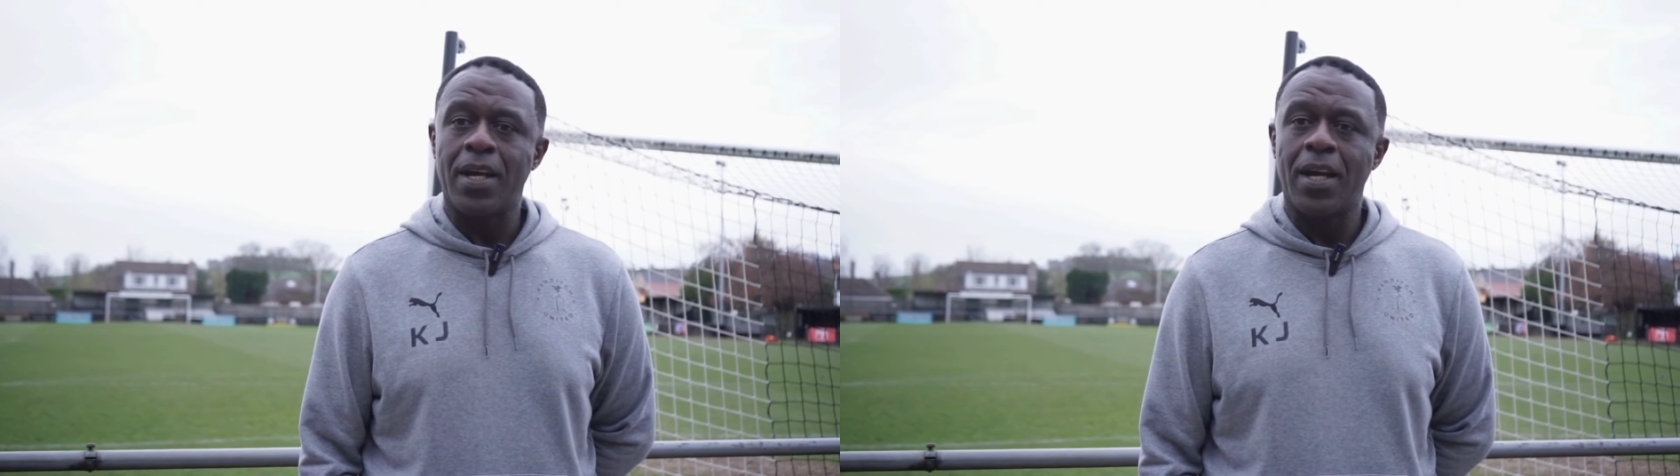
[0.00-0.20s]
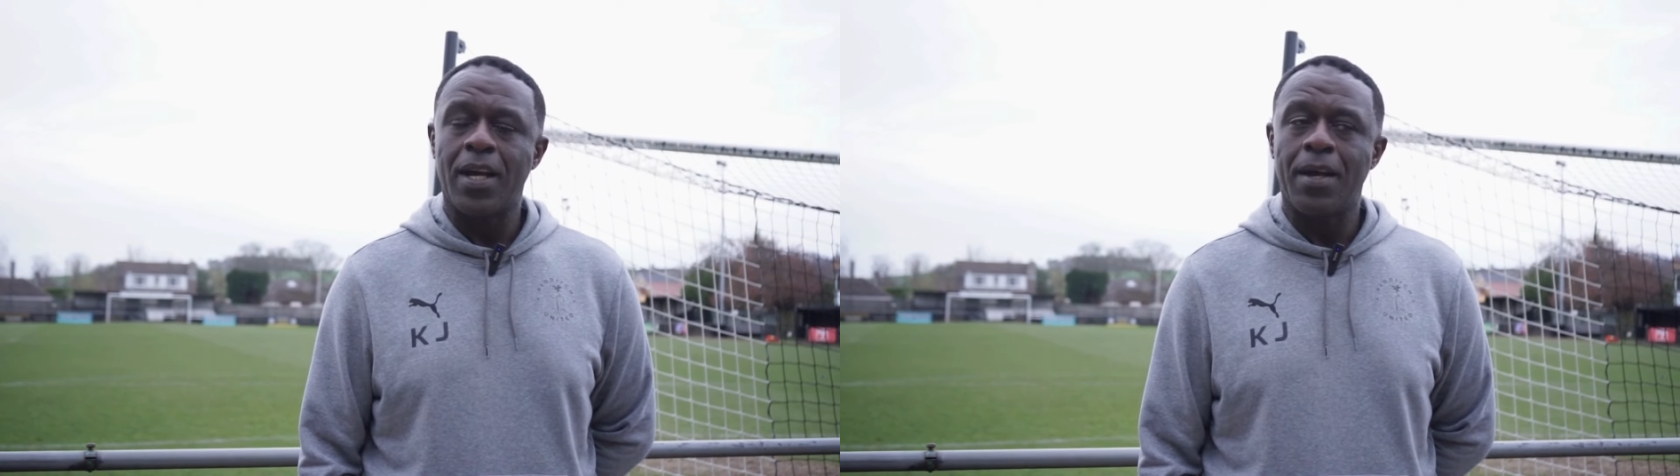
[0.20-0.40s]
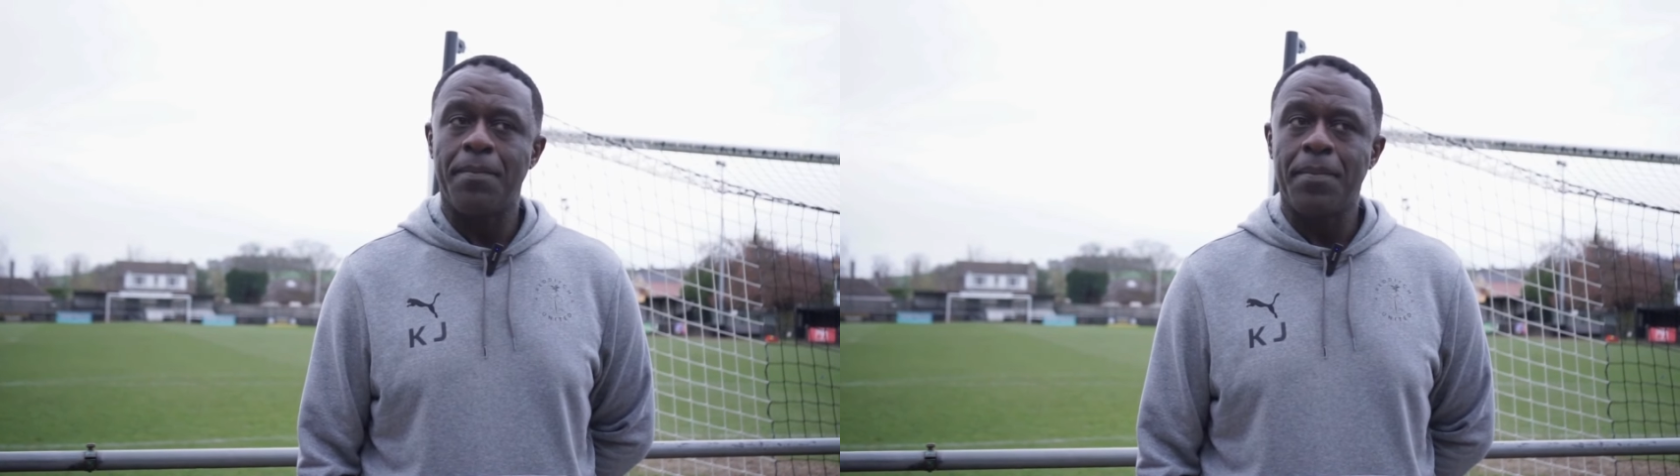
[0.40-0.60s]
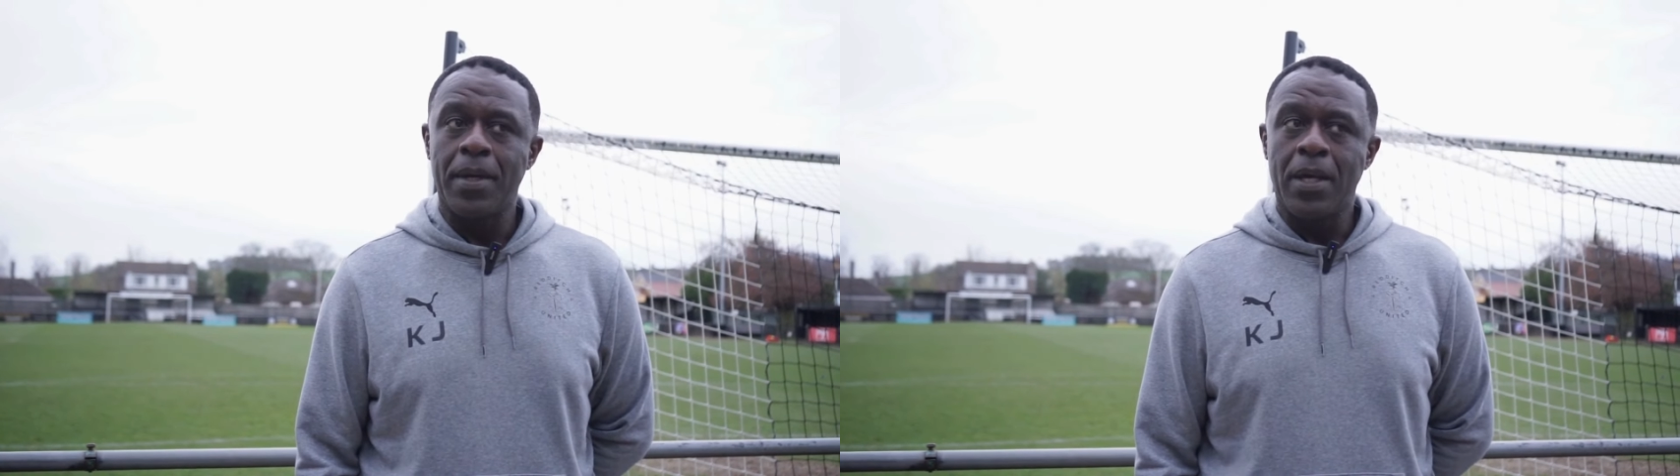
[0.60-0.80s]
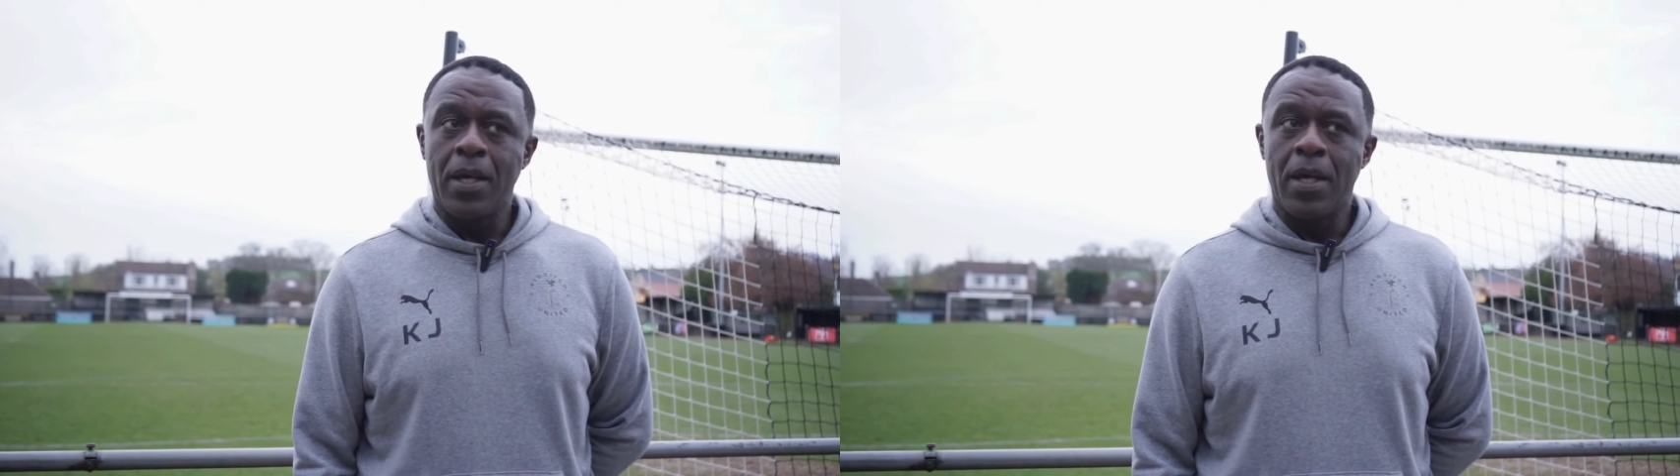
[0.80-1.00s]

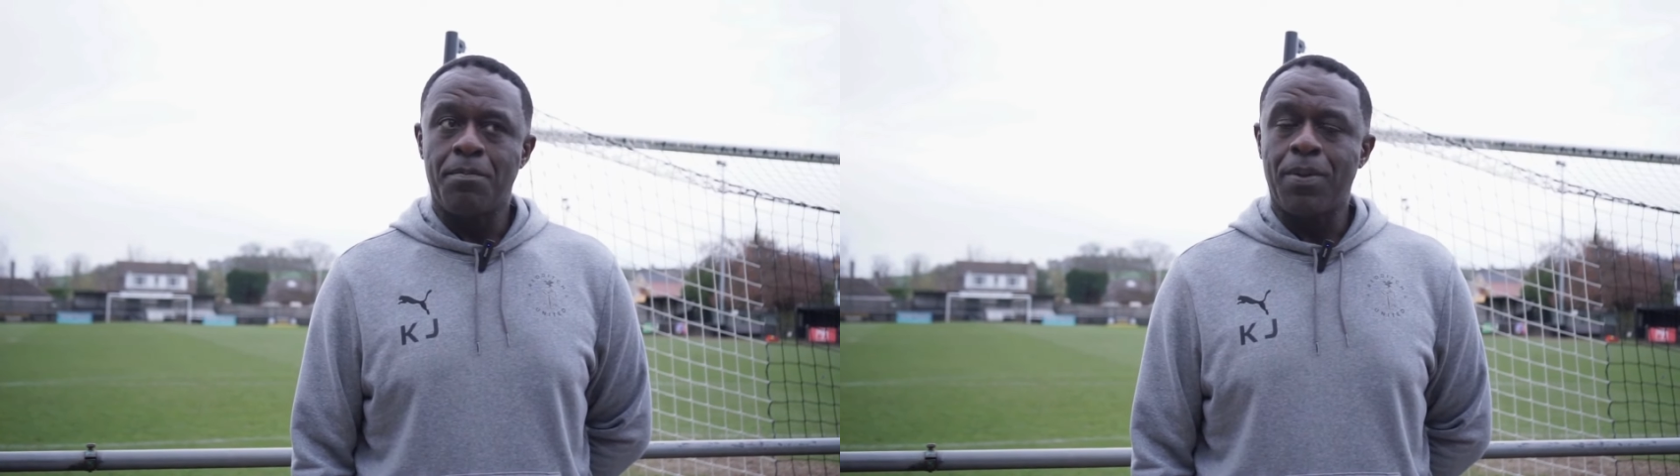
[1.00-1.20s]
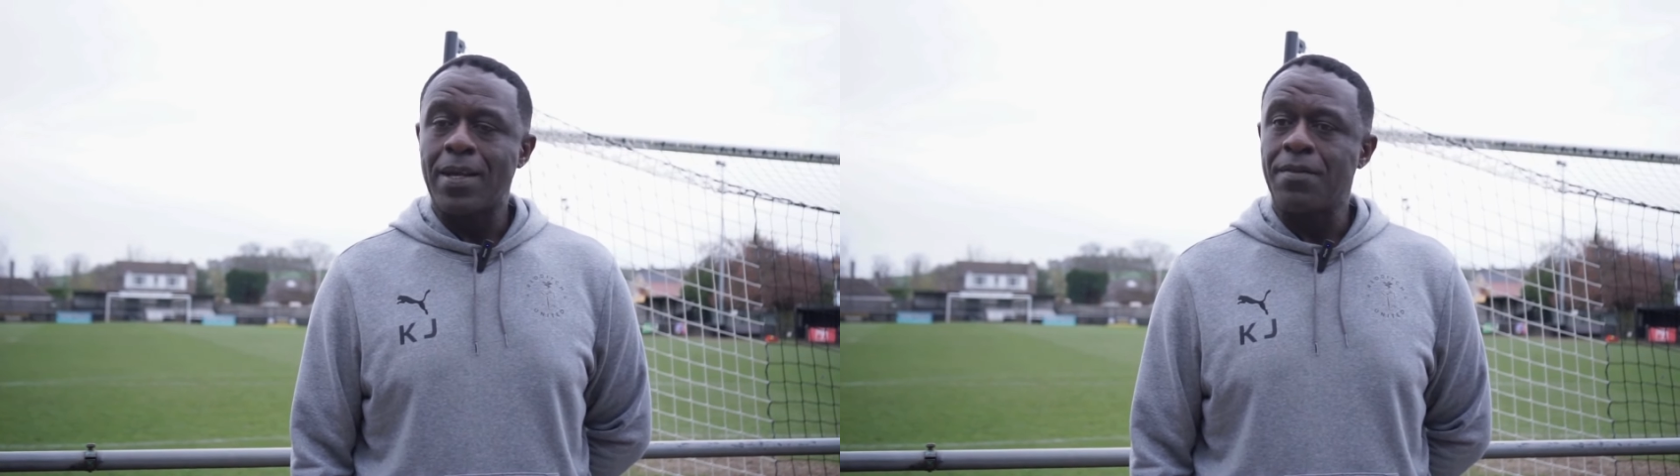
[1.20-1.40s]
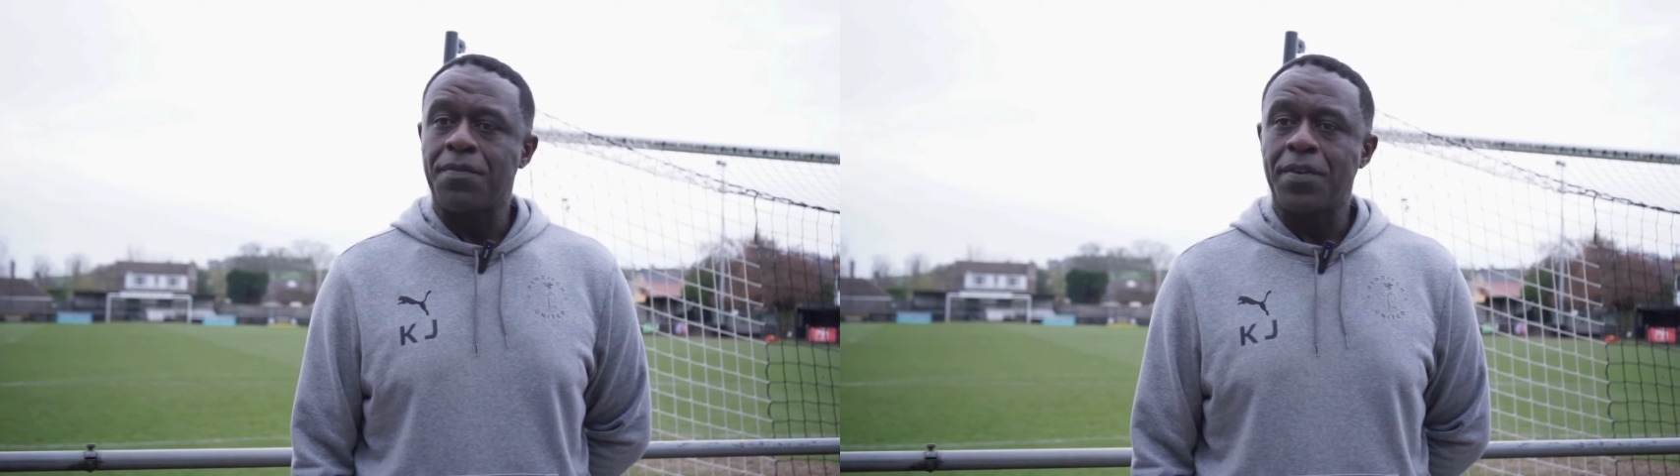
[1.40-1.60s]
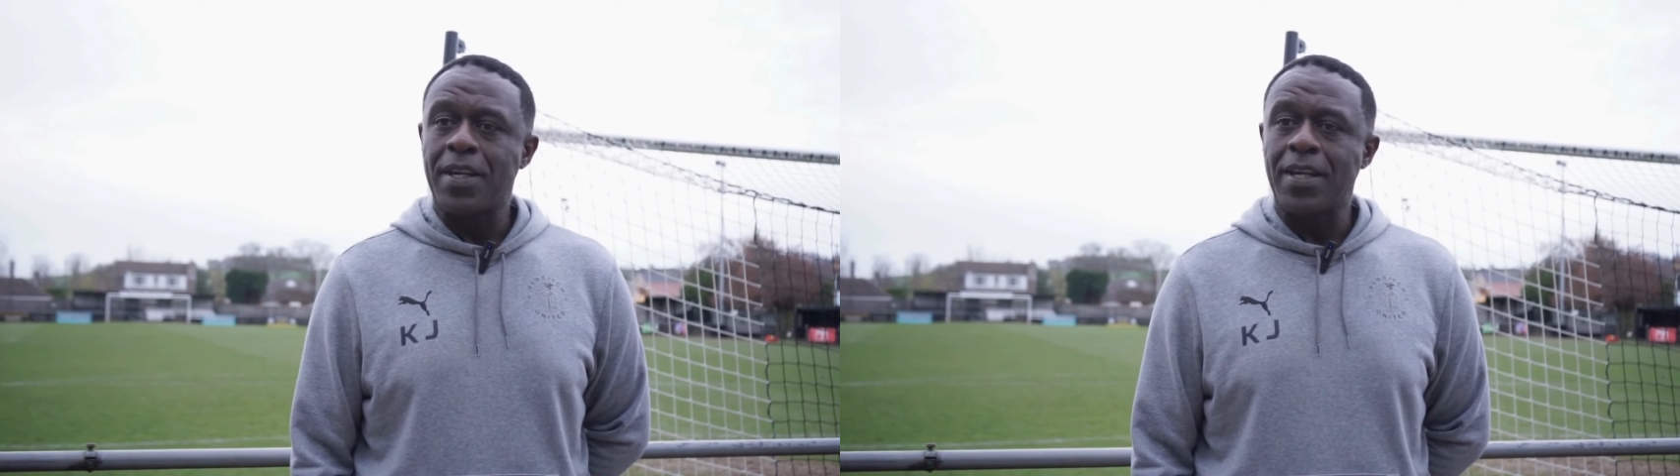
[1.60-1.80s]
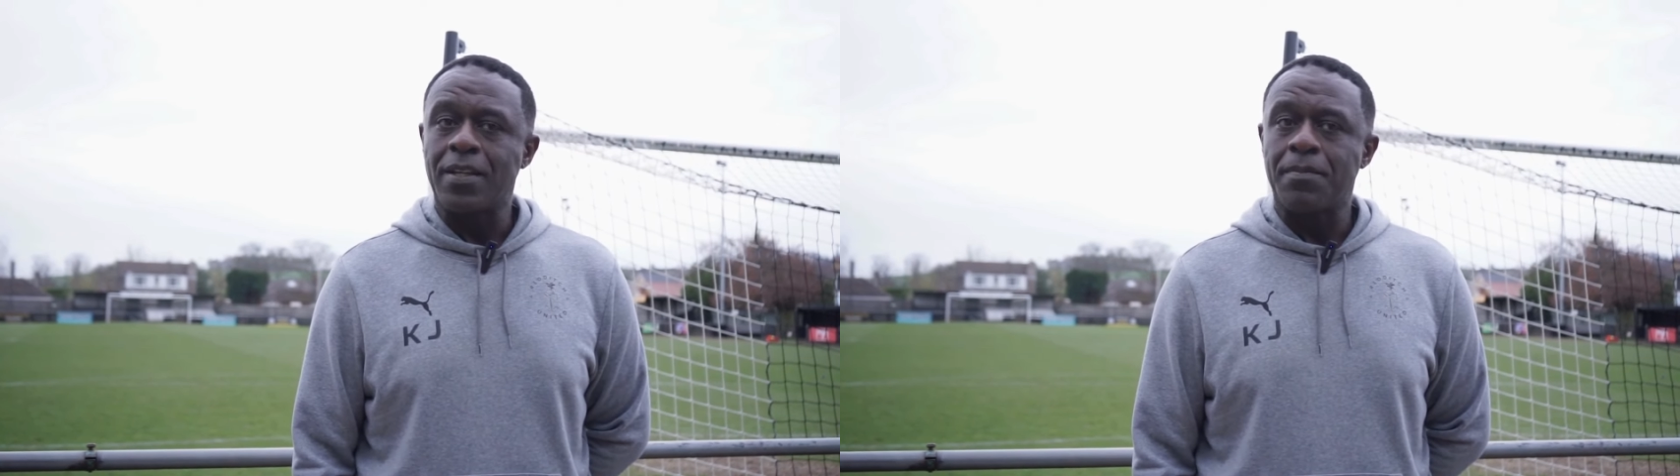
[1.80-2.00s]
and planning for
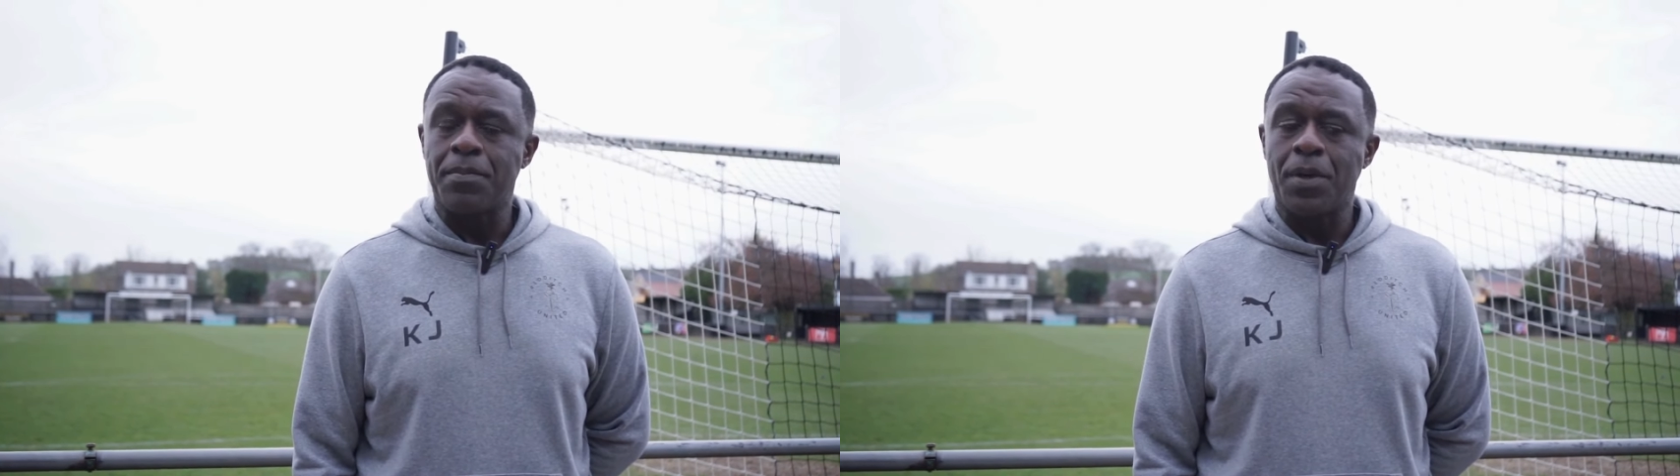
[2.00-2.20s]
Needham.